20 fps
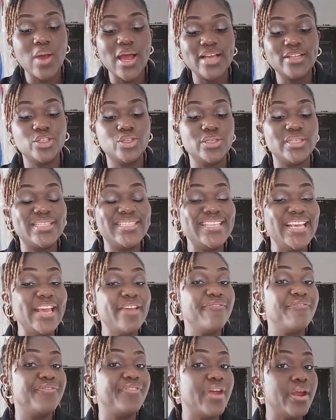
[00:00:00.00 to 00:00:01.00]
to stay
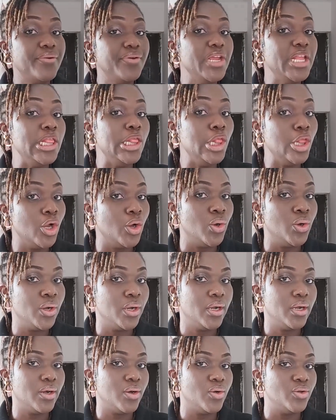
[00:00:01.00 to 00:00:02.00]
very long
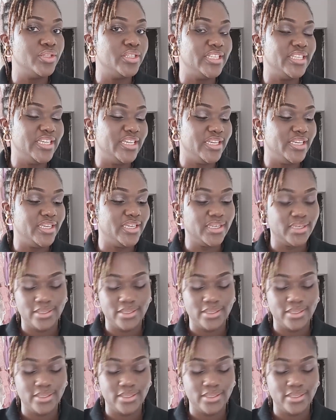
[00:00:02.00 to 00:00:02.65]
on the